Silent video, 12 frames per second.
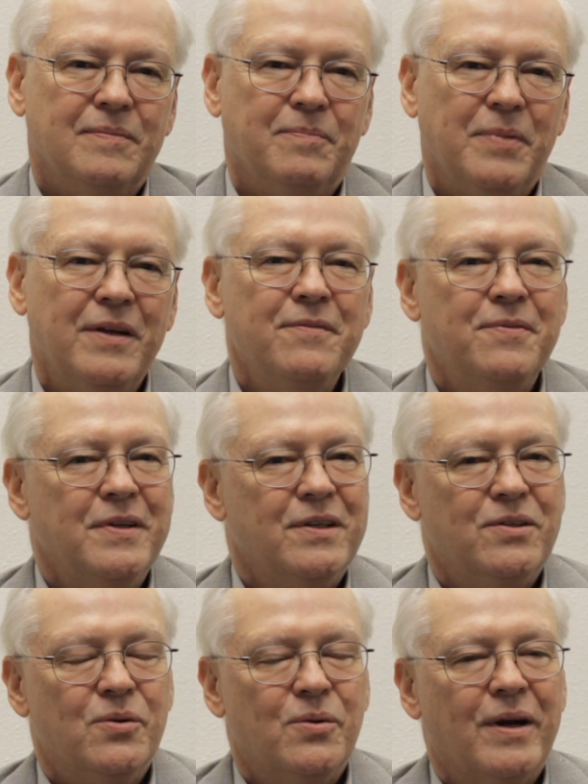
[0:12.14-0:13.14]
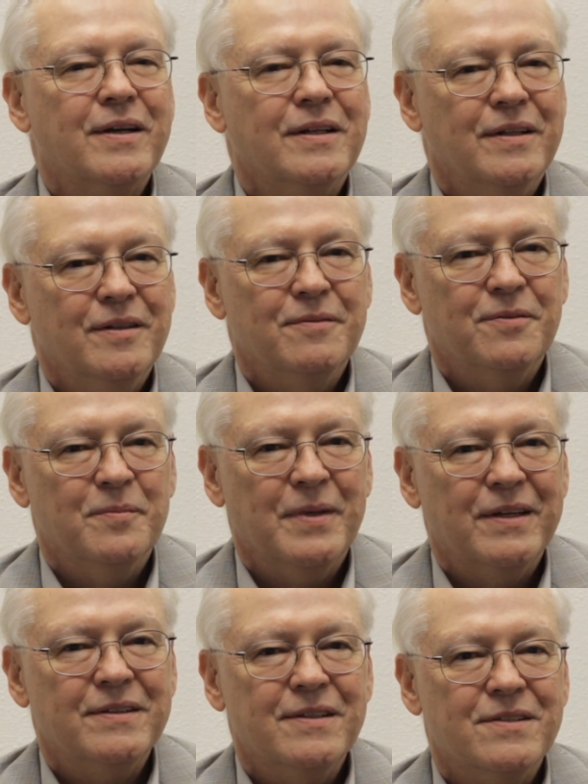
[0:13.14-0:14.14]
benefited directly from
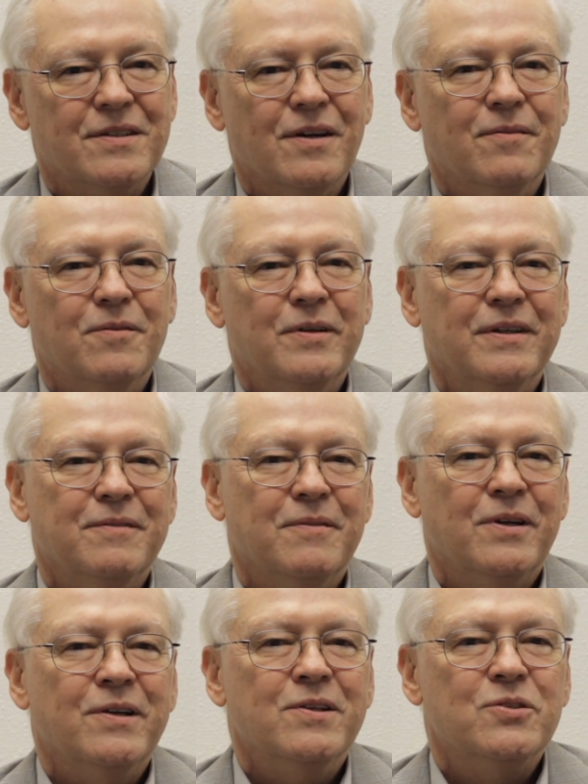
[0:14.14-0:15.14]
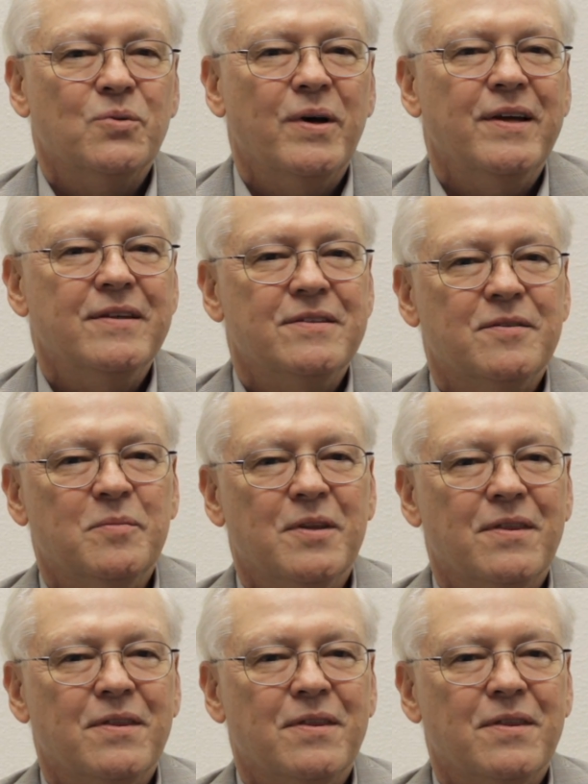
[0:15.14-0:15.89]
that discovery in various ways have been